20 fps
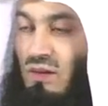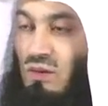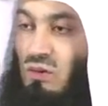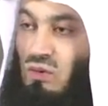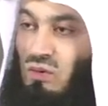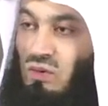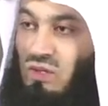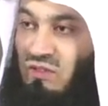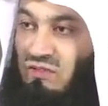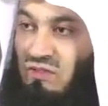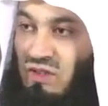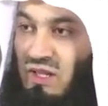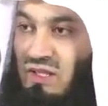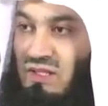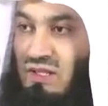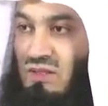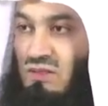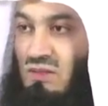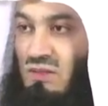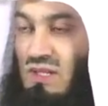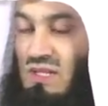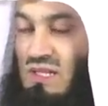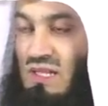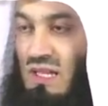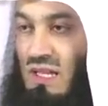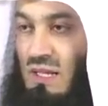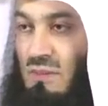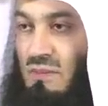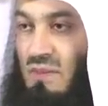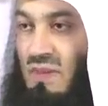reverted to
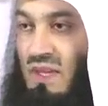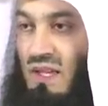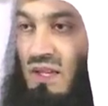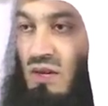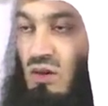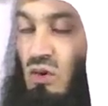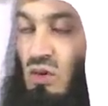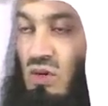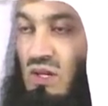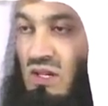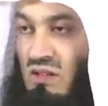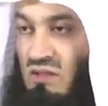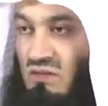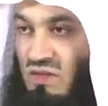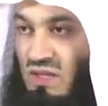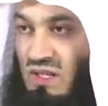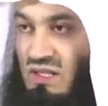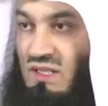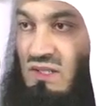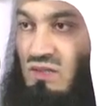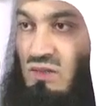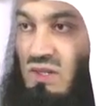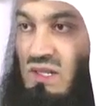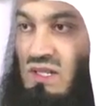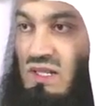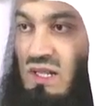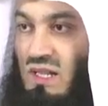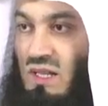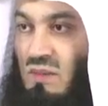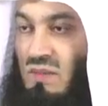Islam or converted to
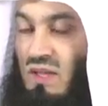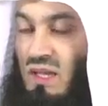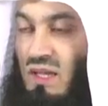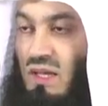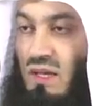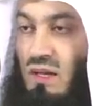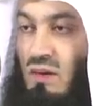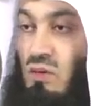Islam